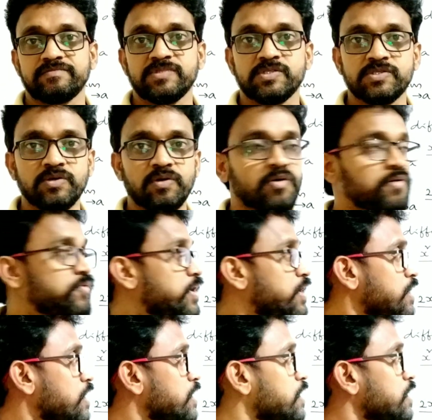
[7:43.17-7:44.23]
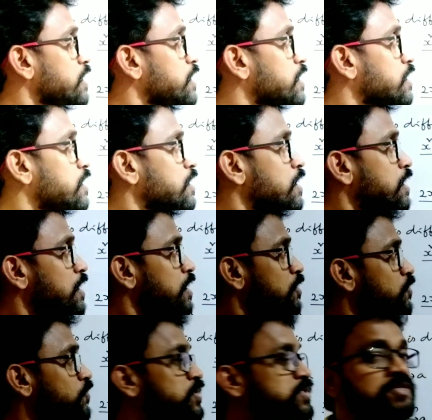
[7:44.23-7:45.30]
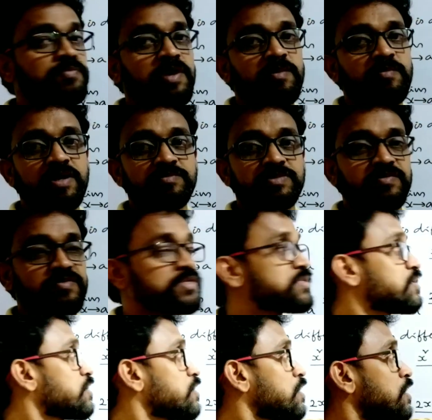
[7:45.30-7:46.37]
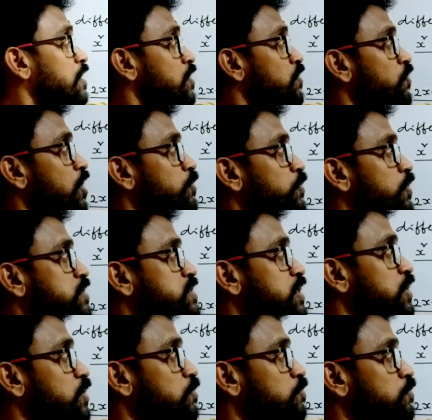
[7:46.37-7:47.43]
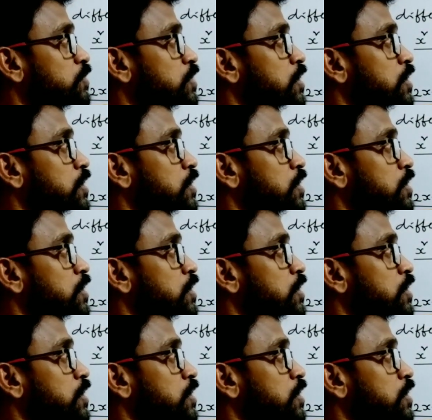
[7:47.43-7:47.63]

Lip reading: So, very clear here, first primary observation, 5 power 0,